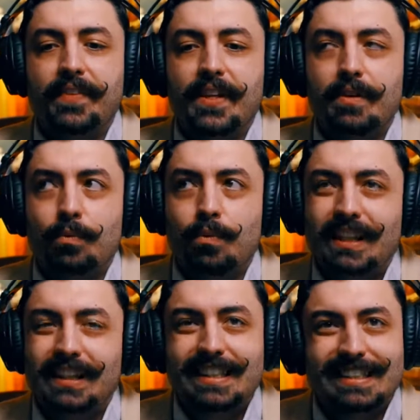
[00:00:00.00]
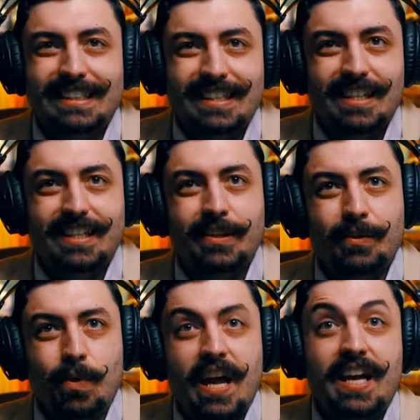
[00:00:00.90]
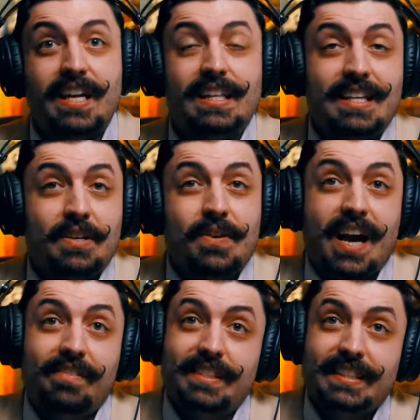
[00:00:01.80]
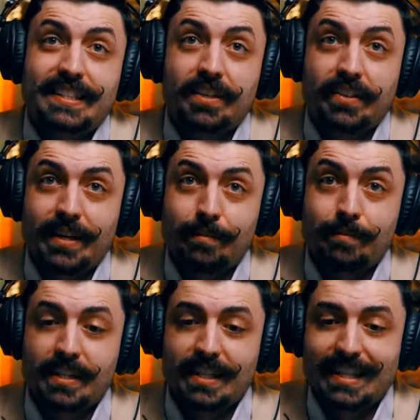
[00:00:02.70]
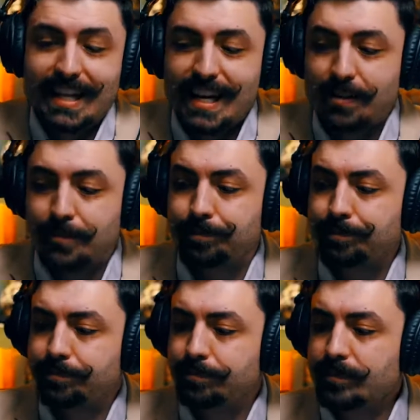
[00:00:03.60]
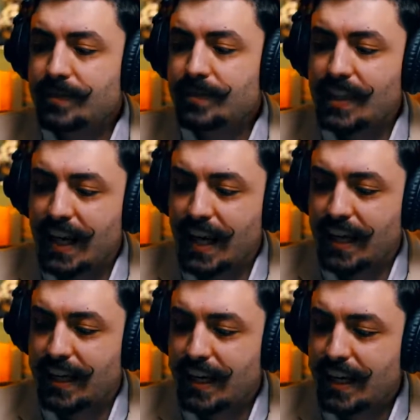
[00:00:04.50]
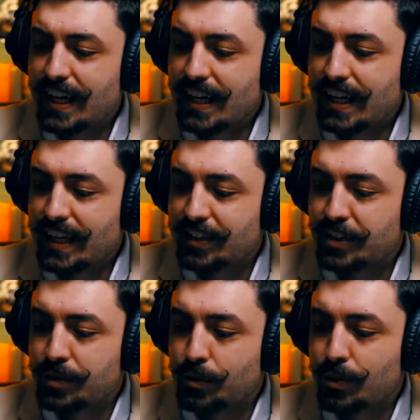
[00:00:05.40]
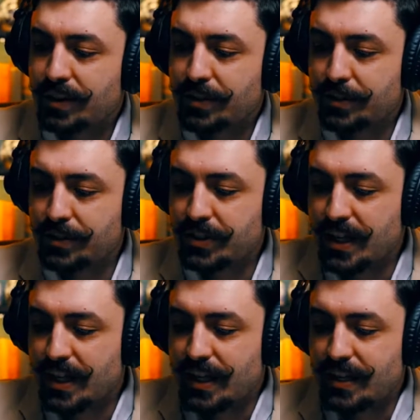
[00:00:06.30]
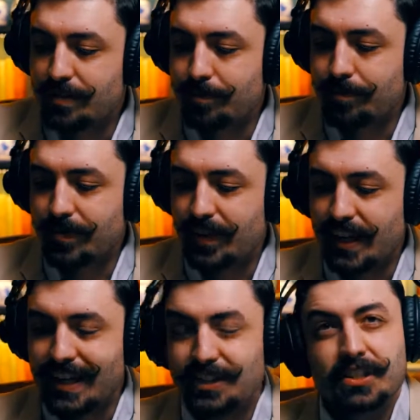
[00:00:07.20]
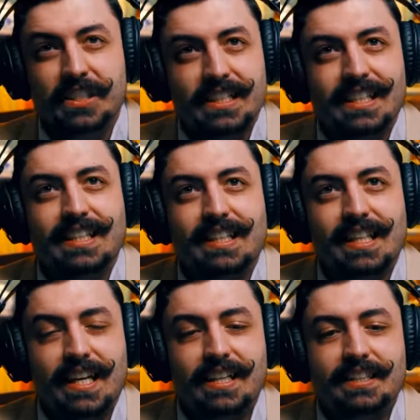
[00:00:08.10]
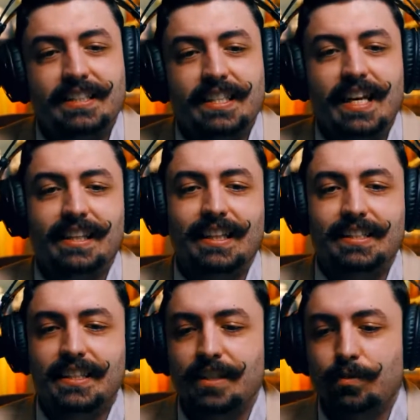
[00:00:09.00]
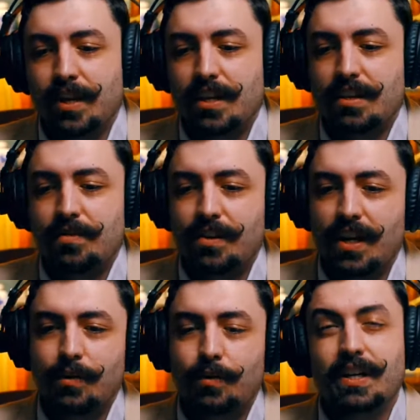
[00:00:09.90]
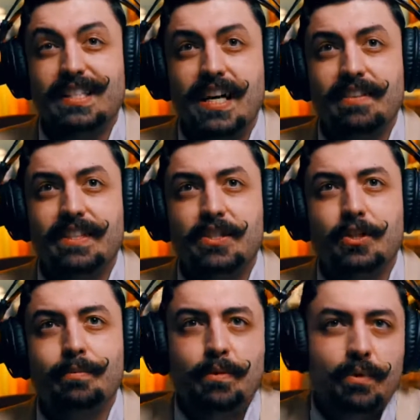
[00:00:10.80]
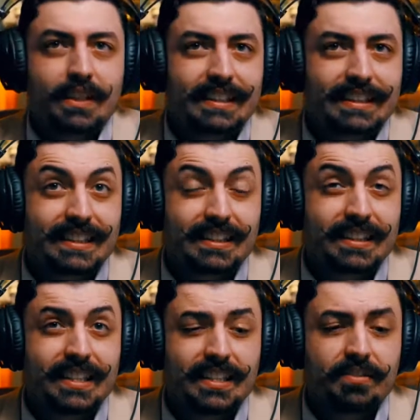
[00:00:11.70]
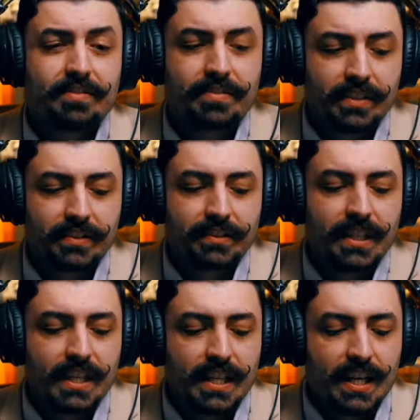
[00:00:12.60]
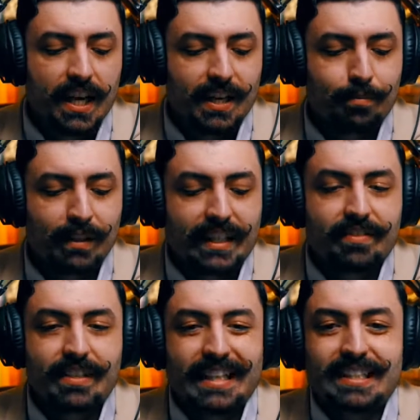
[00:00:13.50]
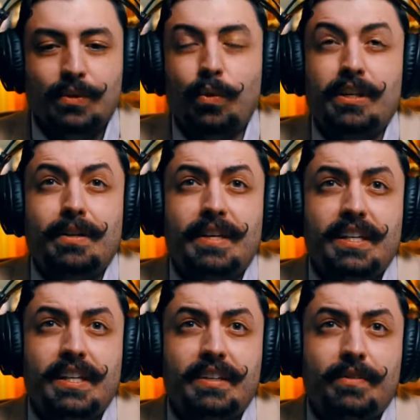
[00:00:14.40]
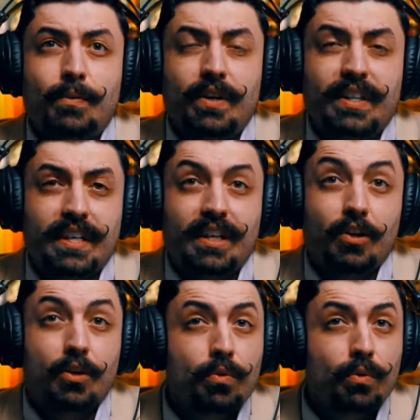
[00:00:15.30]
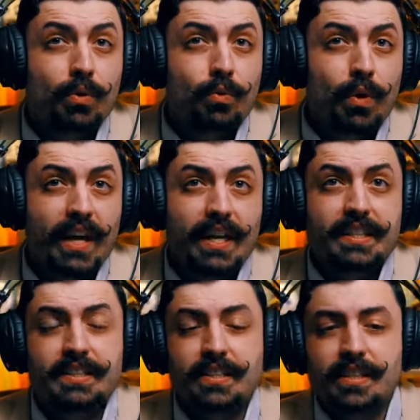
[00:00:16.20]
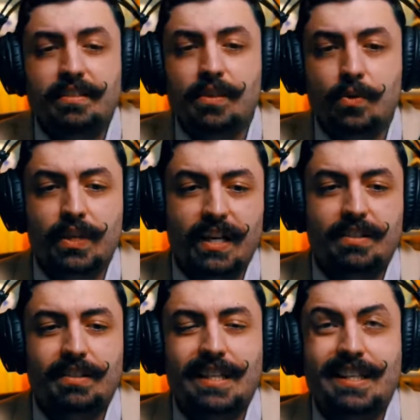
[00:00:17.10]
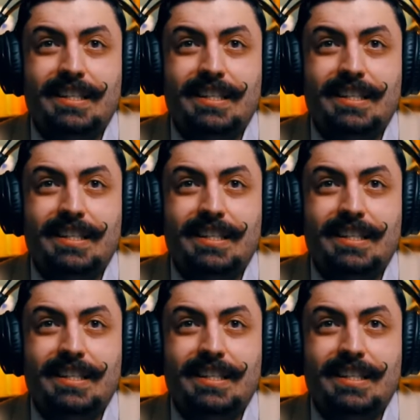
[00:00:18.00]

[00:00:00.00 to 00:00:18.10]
really is not the way that you have to sell them now. And it's just one of those interesting things that, like I said, we kind of want to dive into. But realistically, this funnel, I believe, is going to be one of the newer ways of going out and